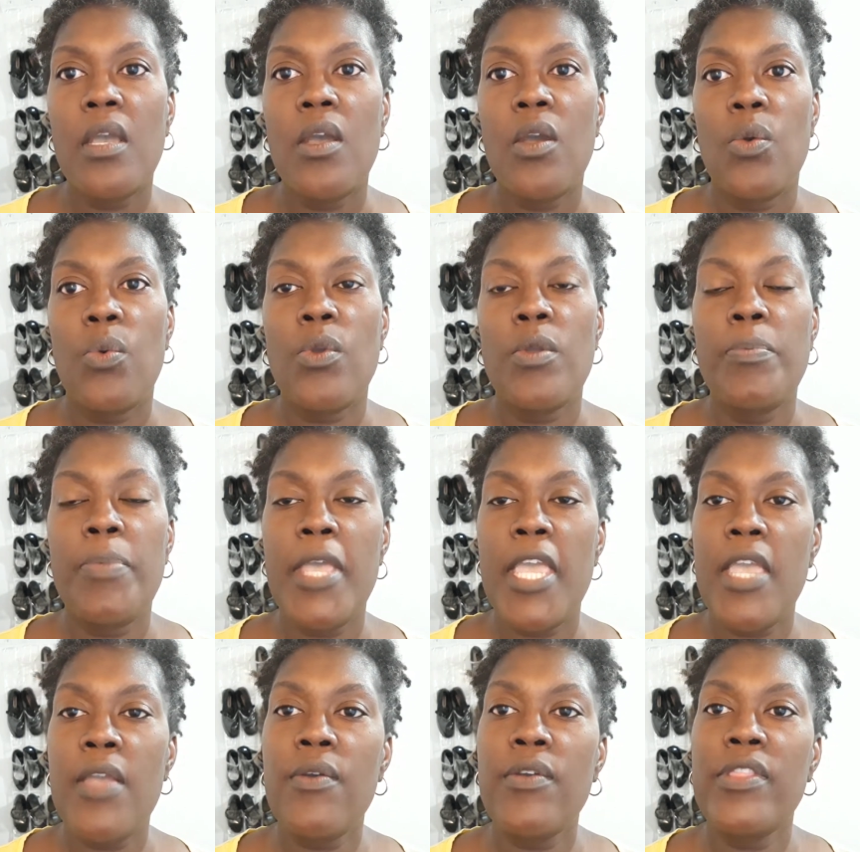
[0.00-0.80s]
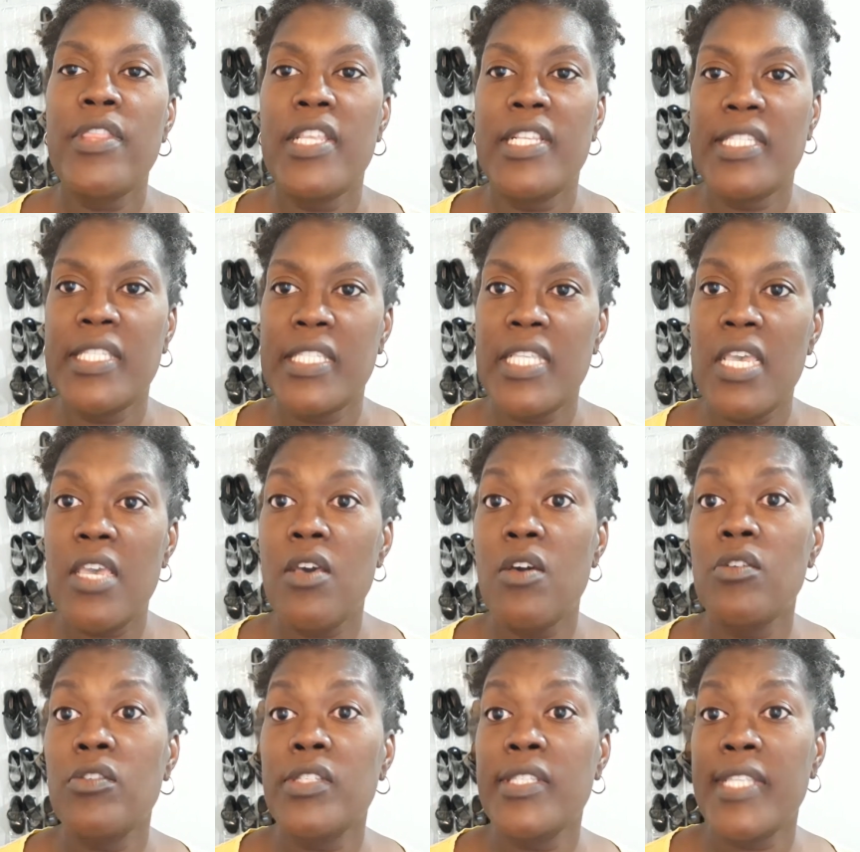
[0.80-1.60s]
repairing the
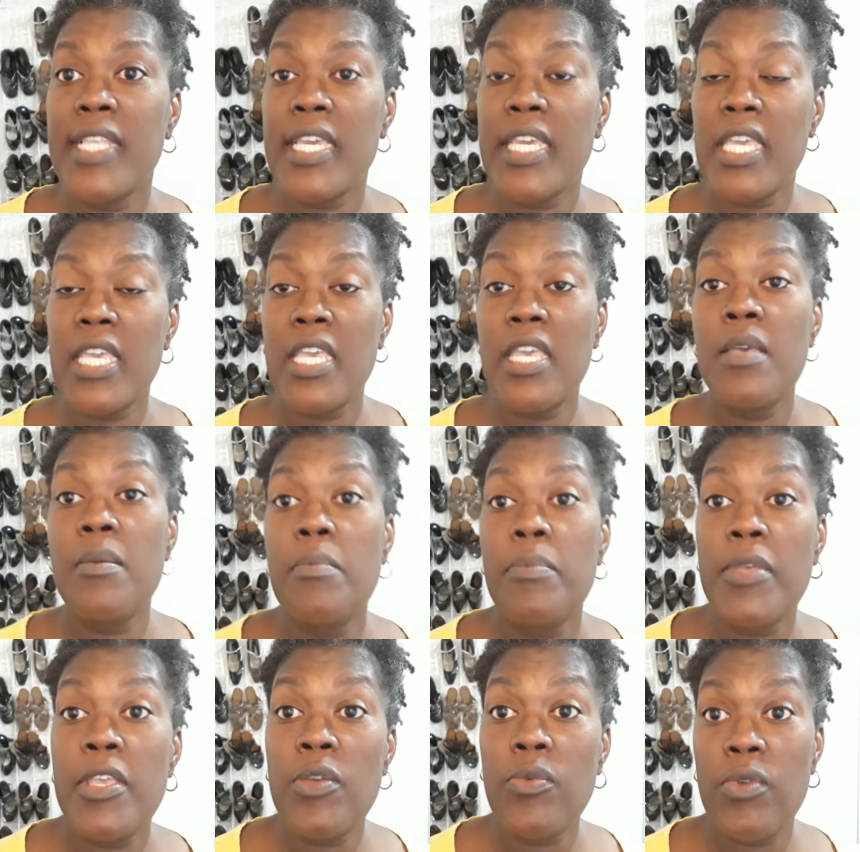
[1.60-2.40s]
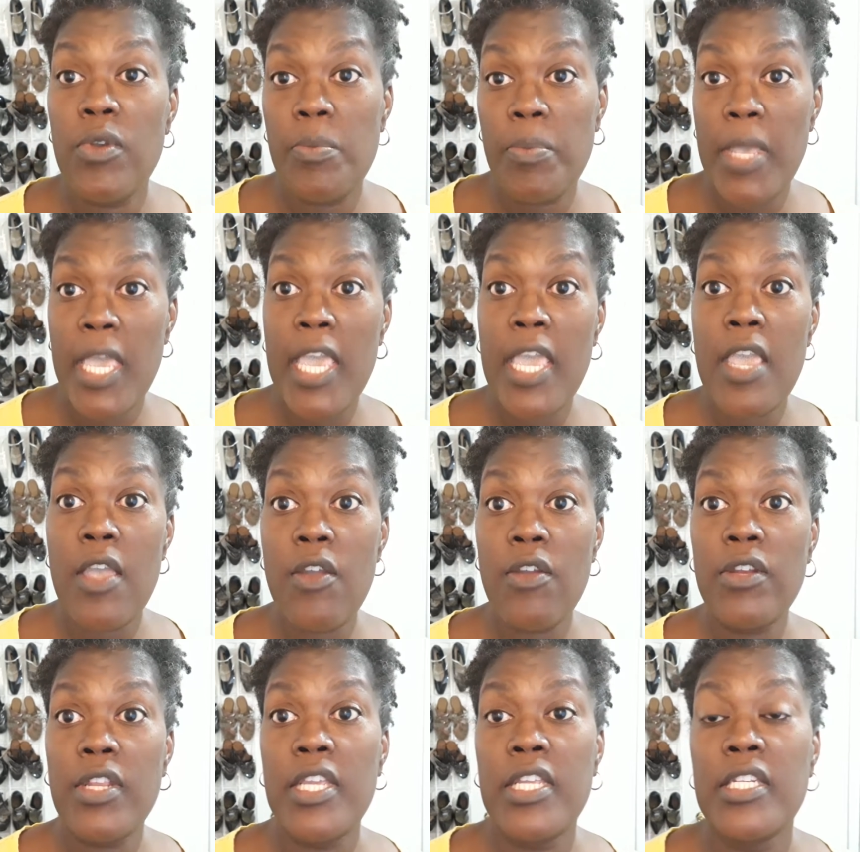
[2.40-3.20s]
cells that can be
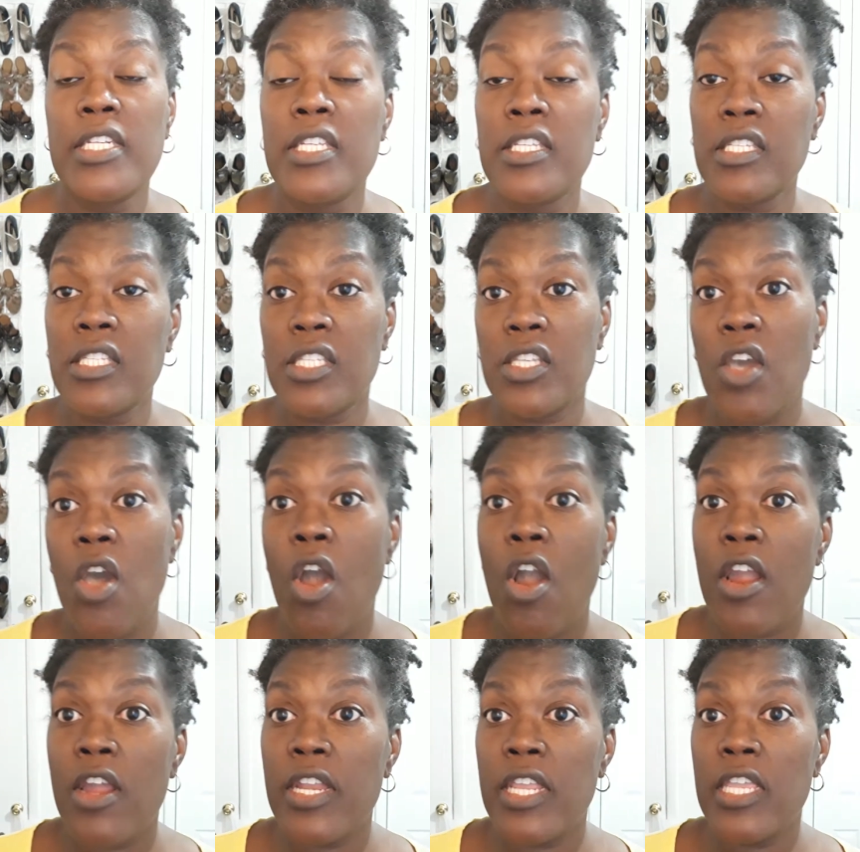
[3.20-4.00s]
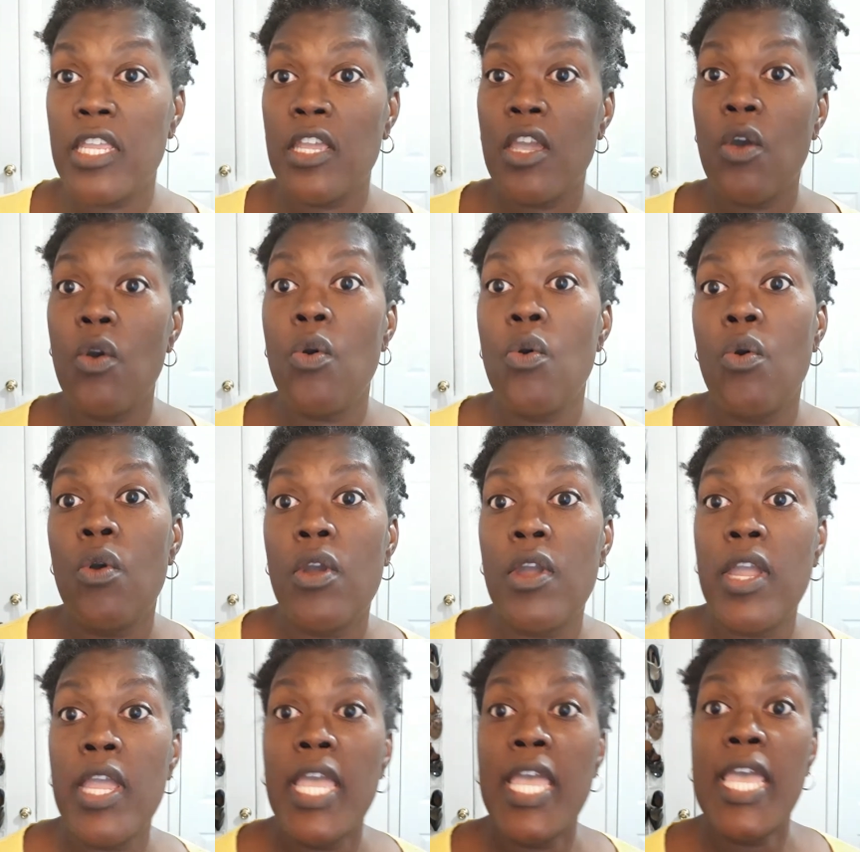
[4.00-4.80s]
repaired and discarding
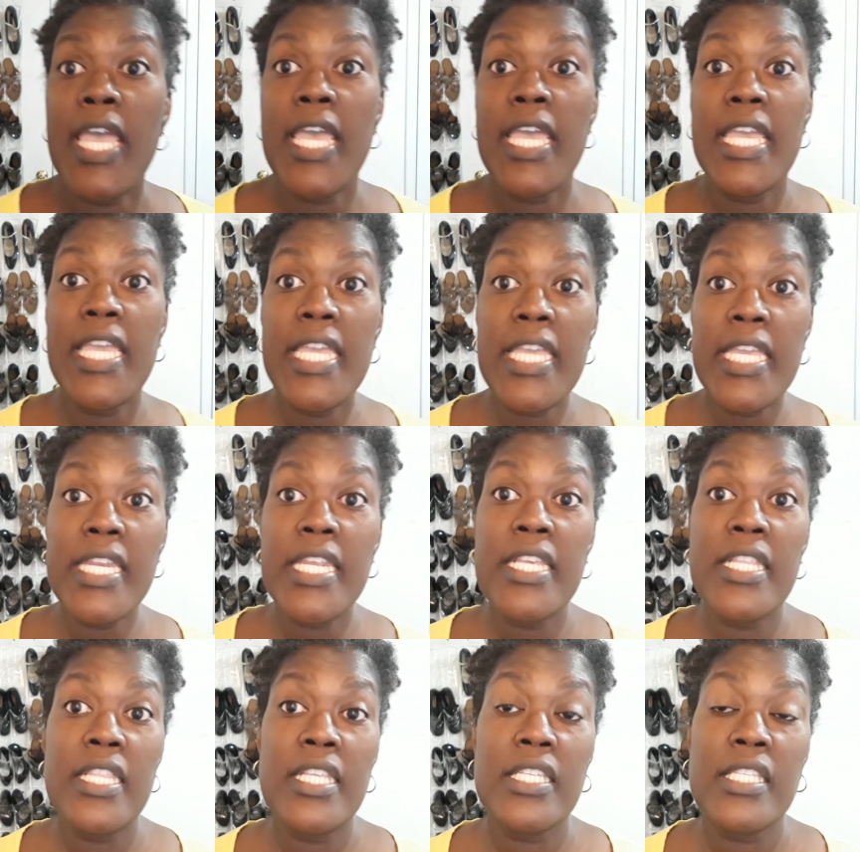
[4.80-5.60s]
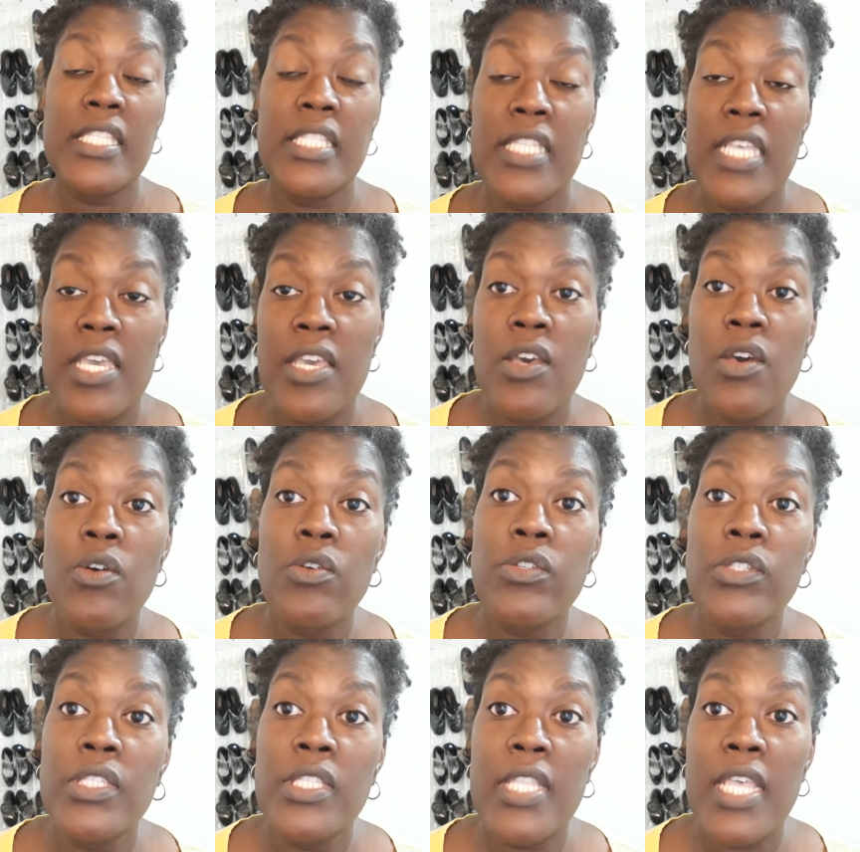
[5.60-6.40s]
or eating the
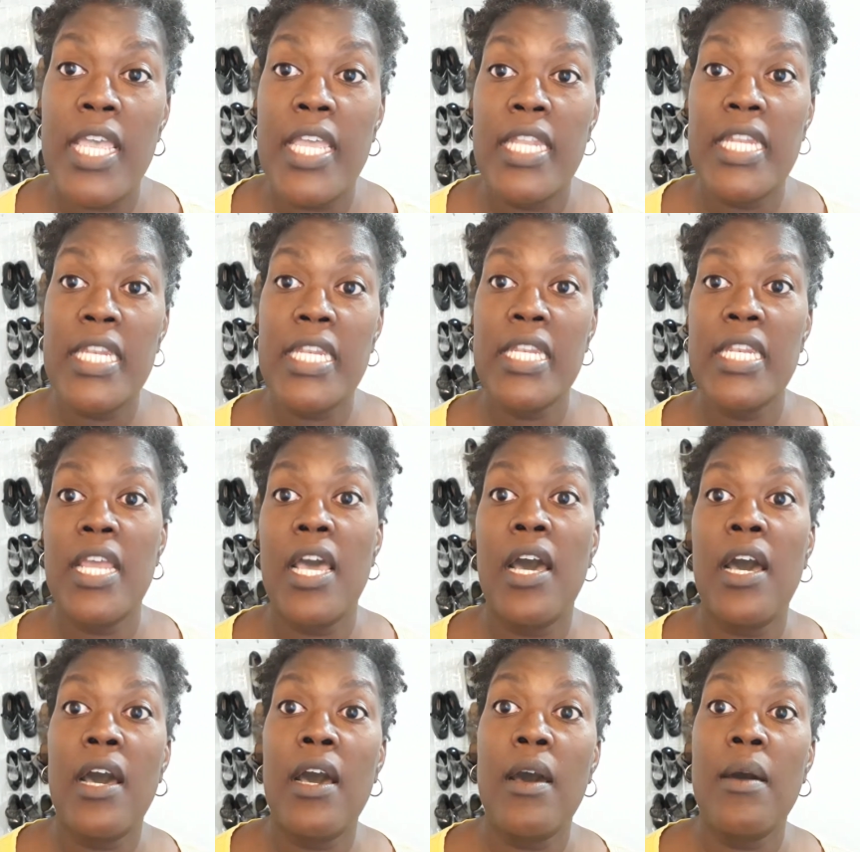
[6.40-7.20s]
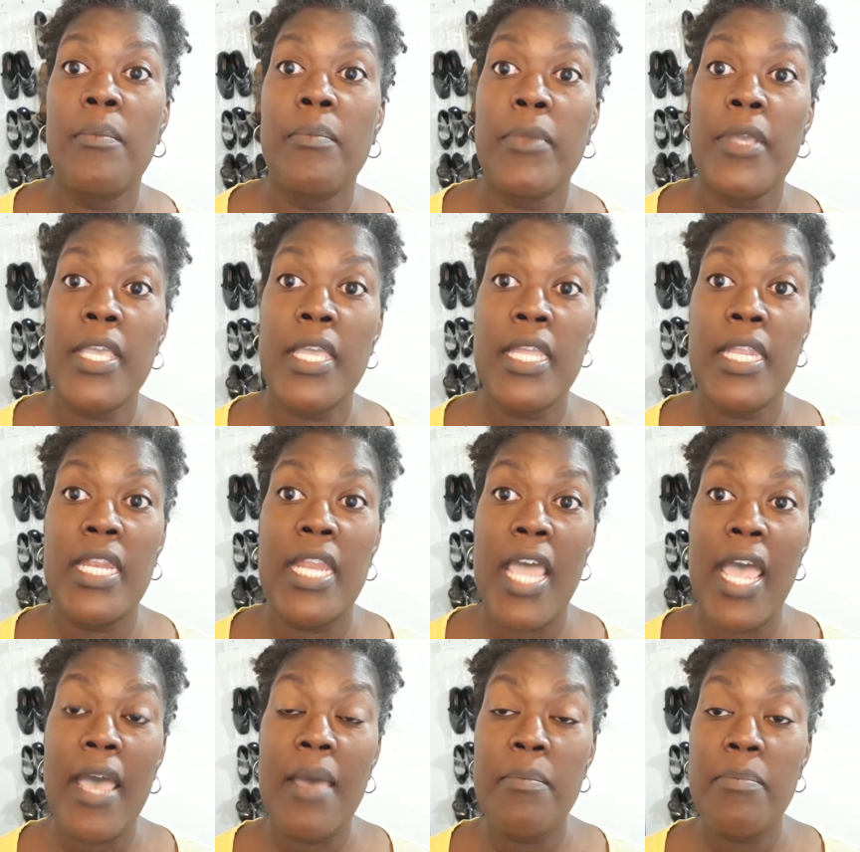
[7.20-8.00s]
cells that
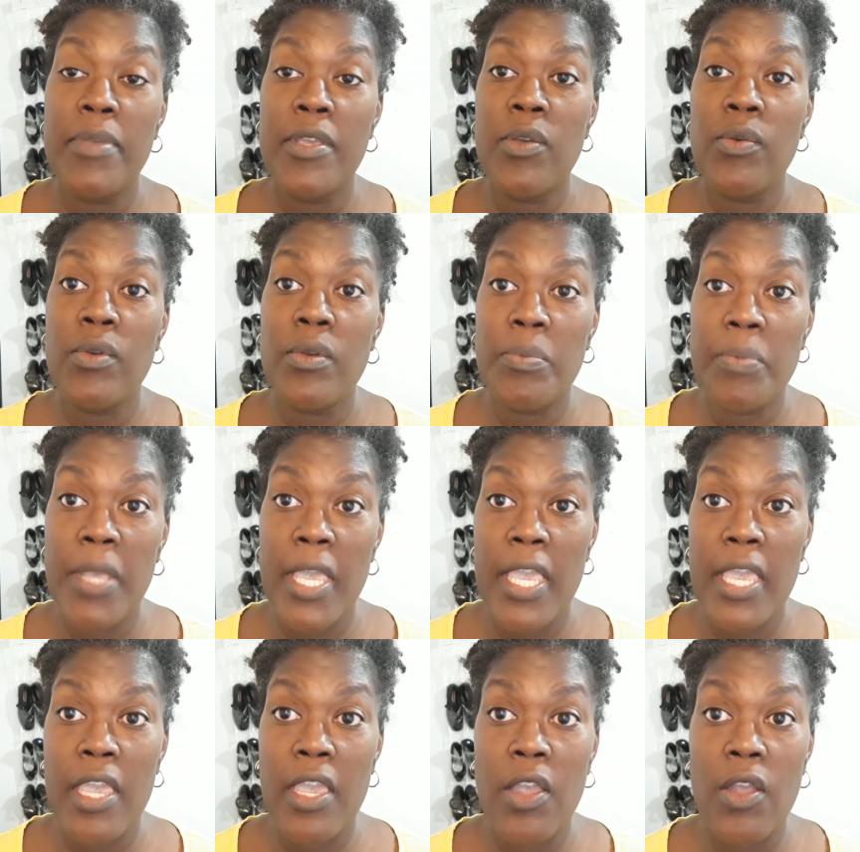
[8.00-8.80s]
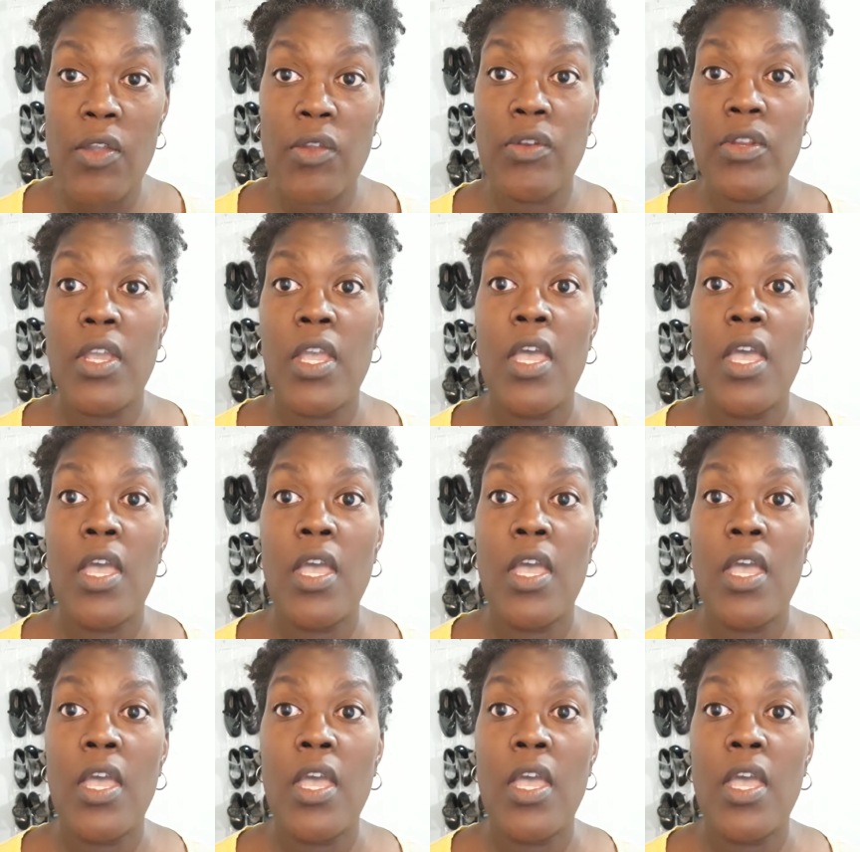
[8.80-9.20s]
cannot be repaired,